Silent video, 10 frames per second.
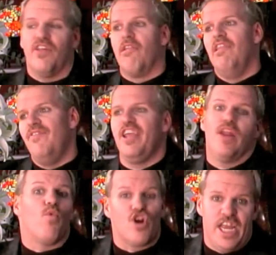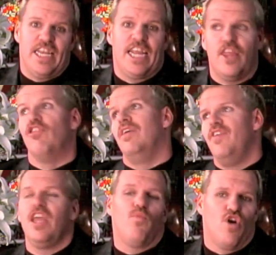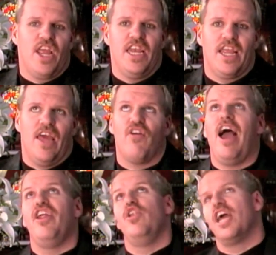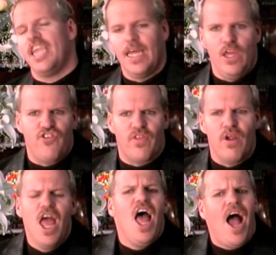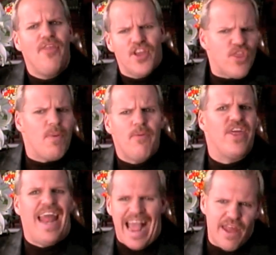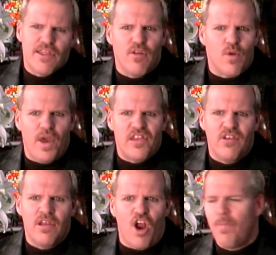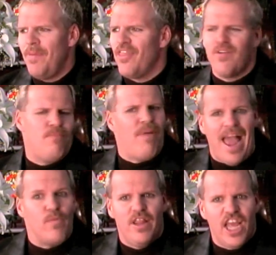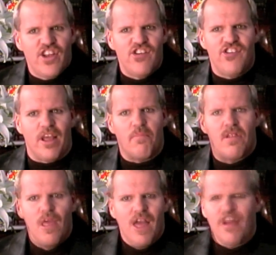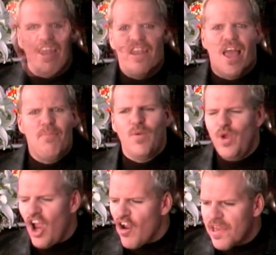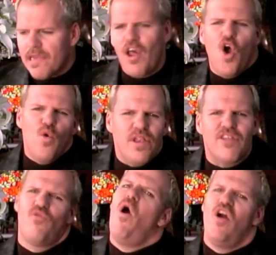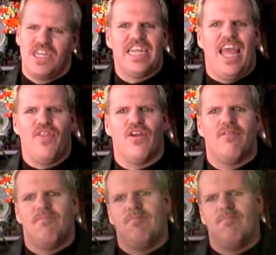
this living and working together, how do you not kill each other? I think the people that ask those questions are people that are in bad relationships. I mean, we are so strong together.